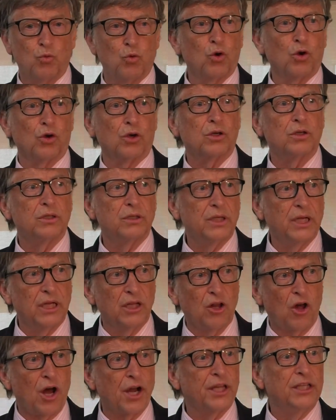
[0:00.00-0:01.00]
work
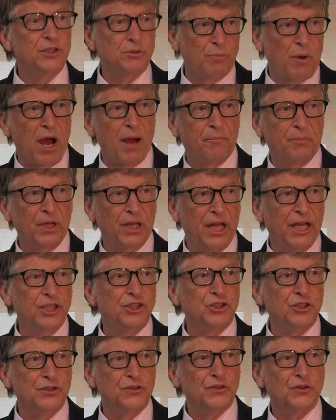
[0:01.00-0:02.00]
in a lot of these
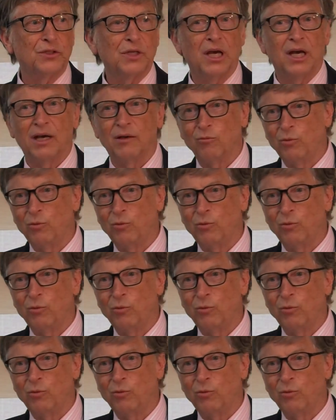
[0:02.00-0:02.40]
populations.